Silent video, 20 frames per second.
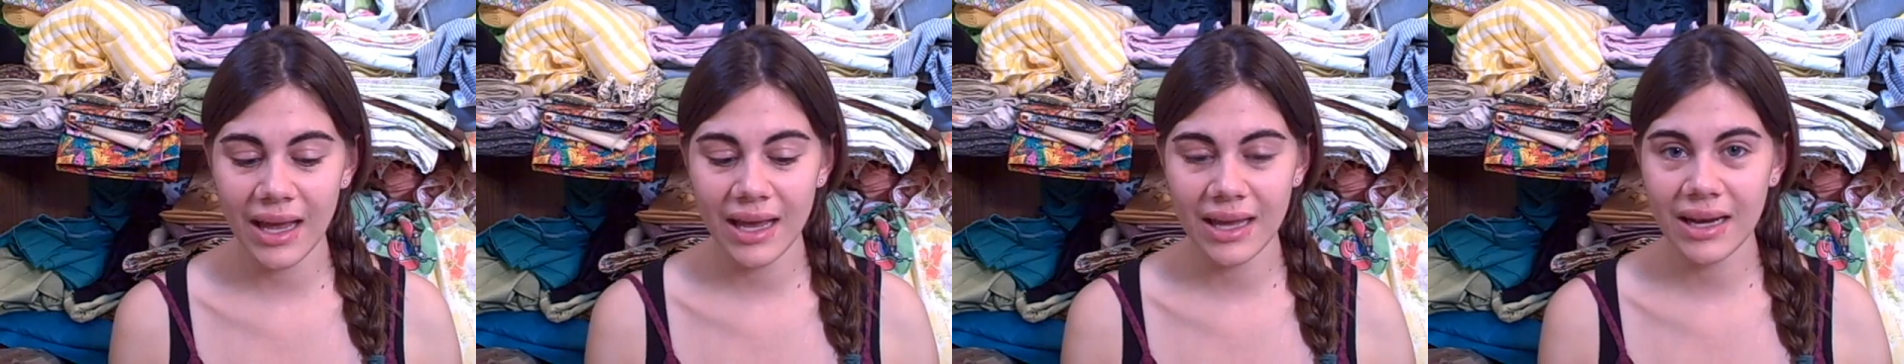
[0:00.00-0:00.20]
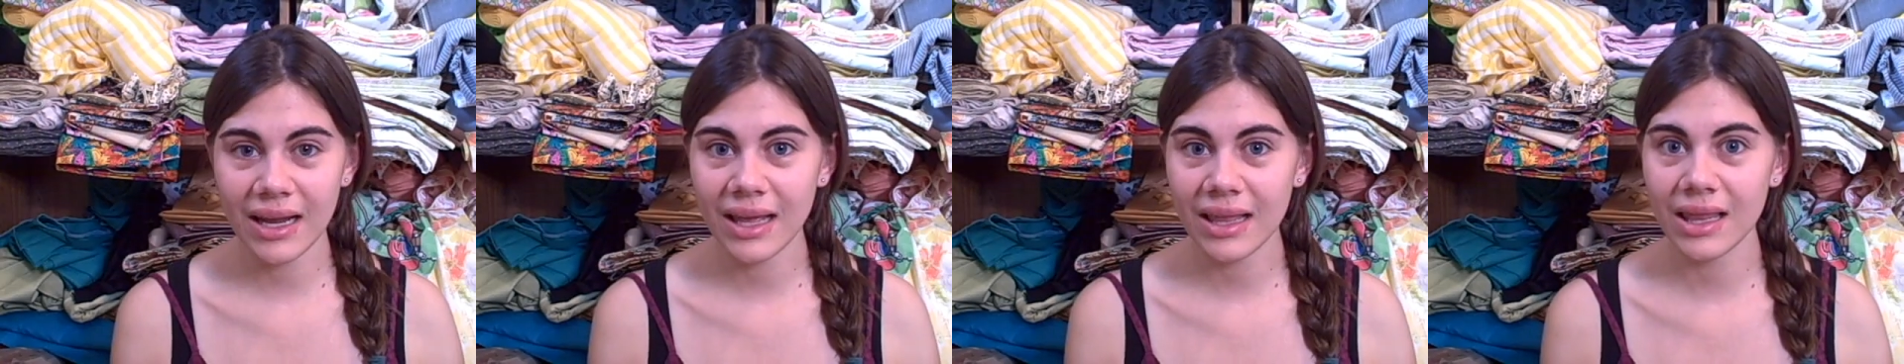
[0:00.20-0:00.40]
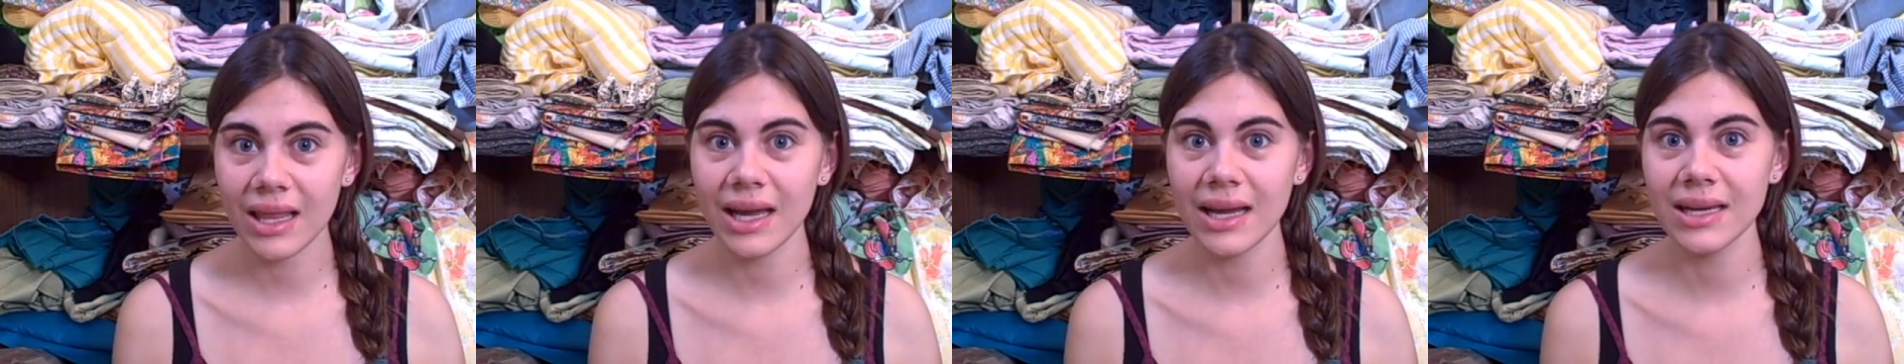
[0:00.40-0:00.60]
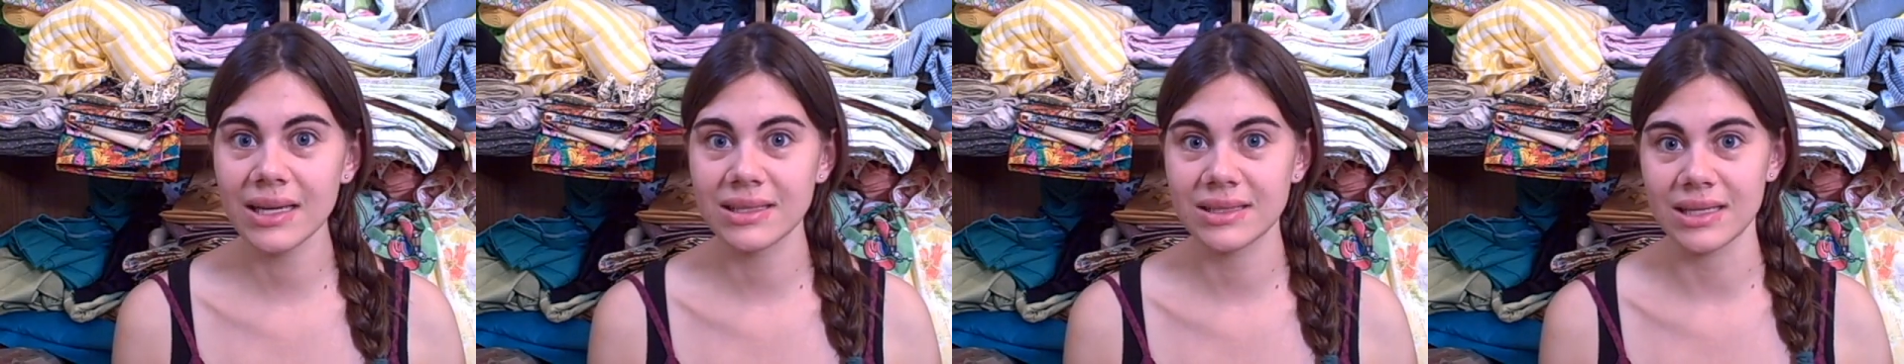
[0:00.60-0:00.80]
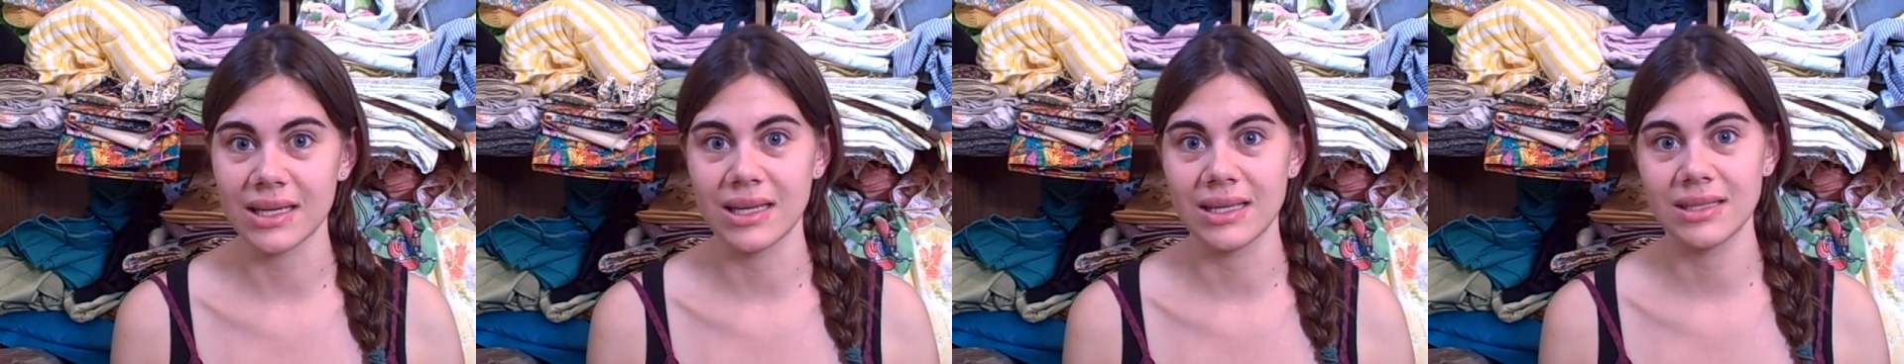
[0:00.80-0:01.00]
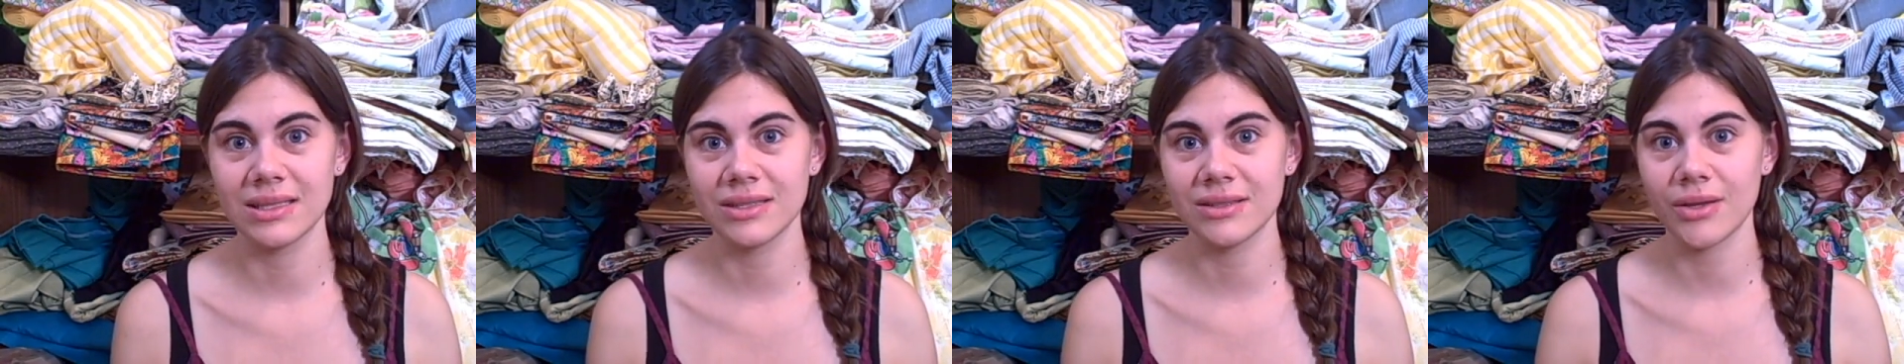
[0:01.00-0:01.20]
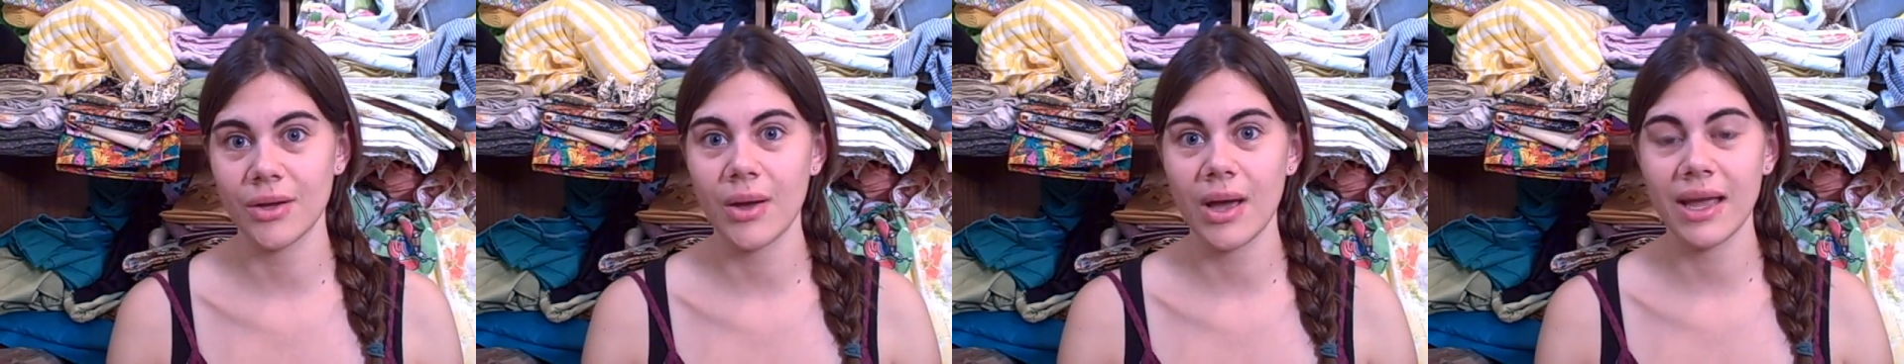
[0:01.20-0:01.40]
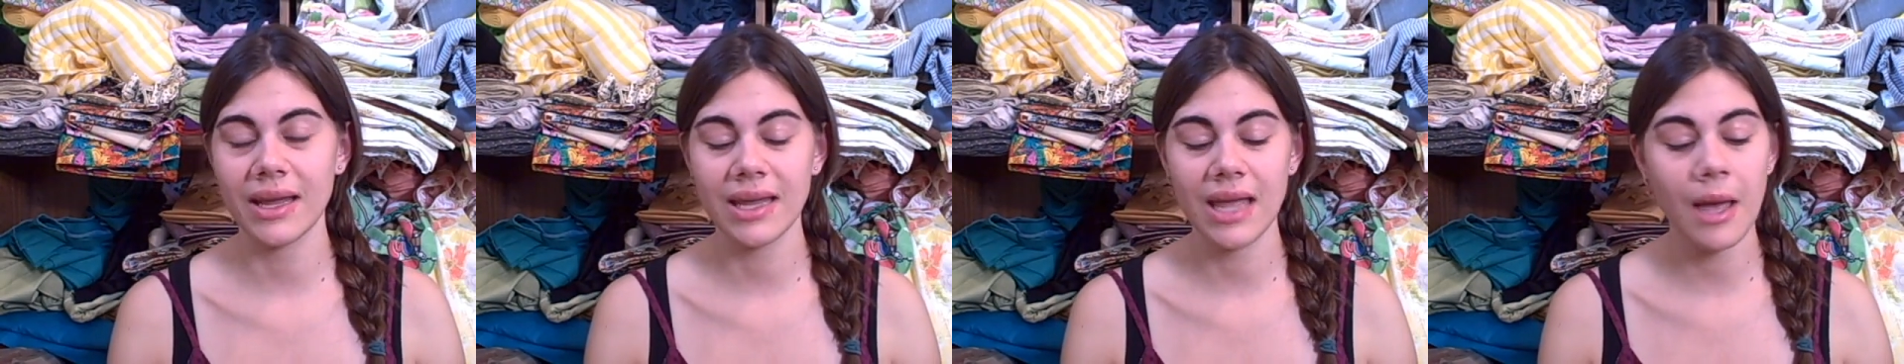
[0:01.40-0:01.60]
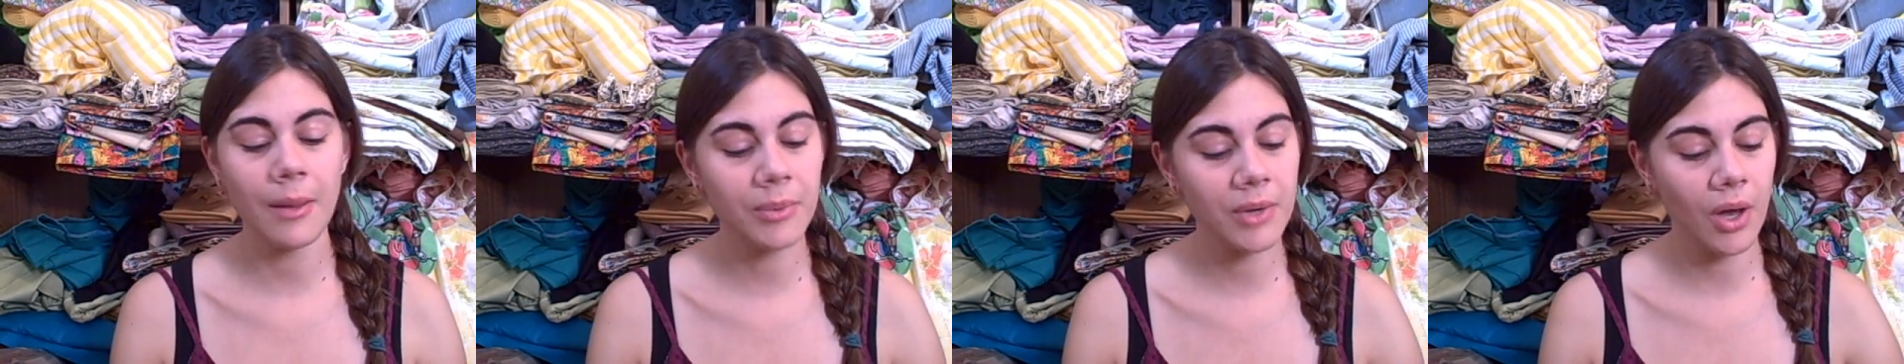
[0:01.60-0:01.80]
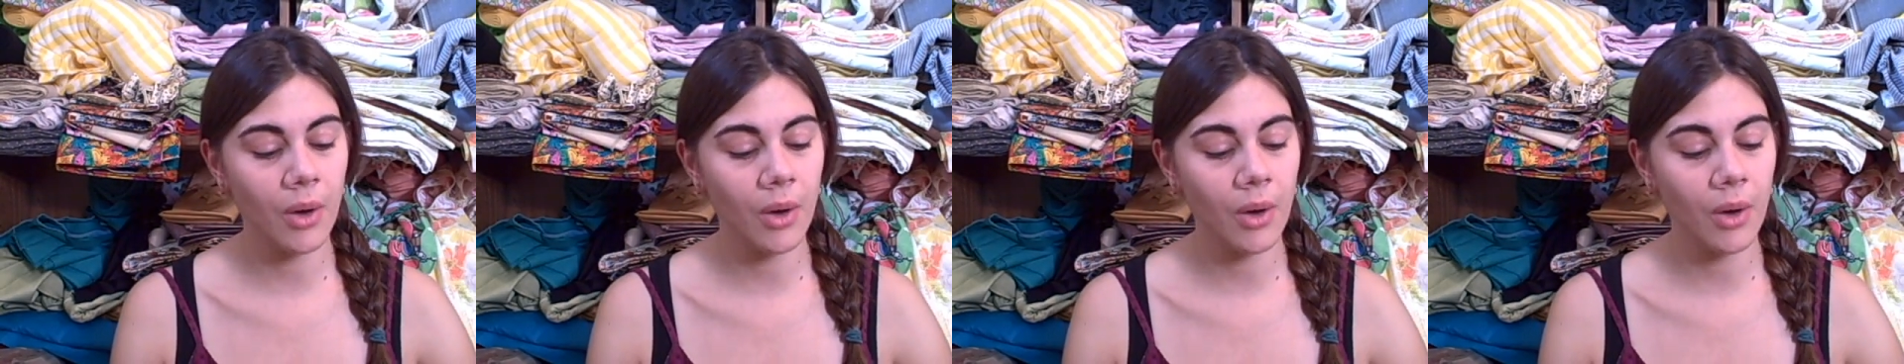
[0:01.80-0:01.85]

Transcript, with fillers: and I liked it, so I kept